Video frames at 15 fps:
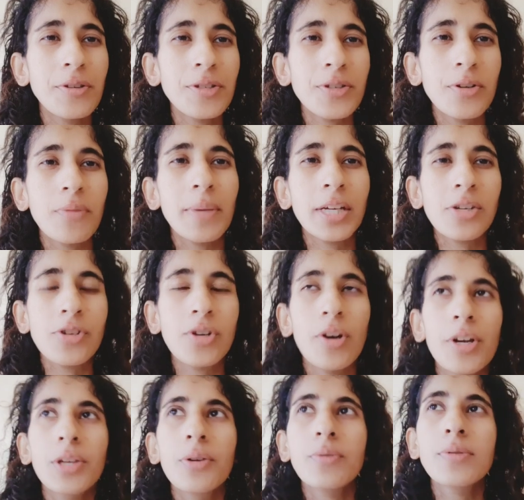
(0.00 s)
so make sure
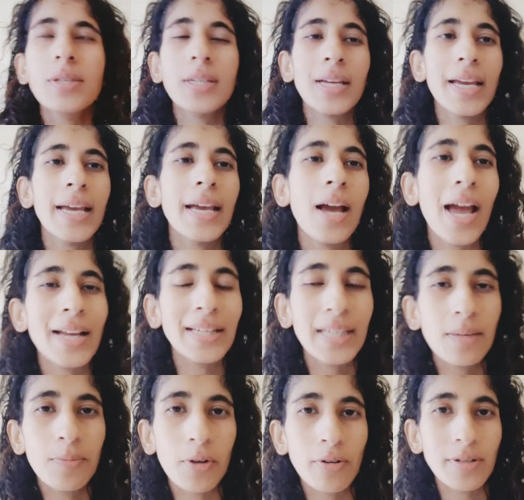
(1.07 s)
you stay and
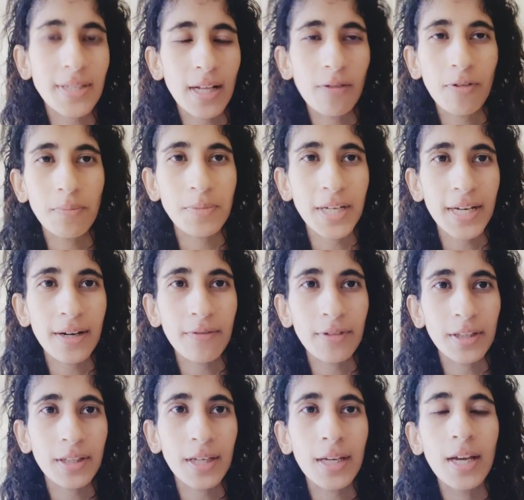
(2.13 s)
keep yourself updated
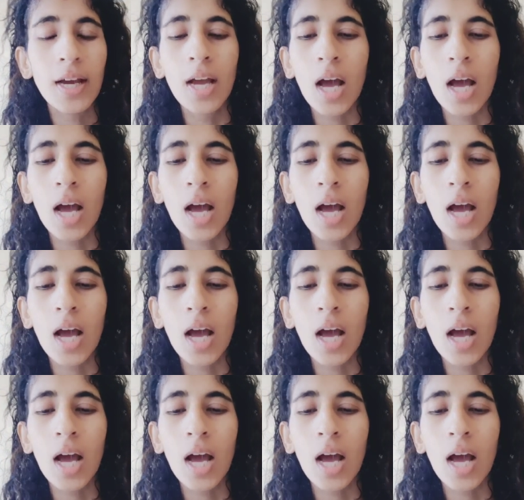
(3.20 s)
with the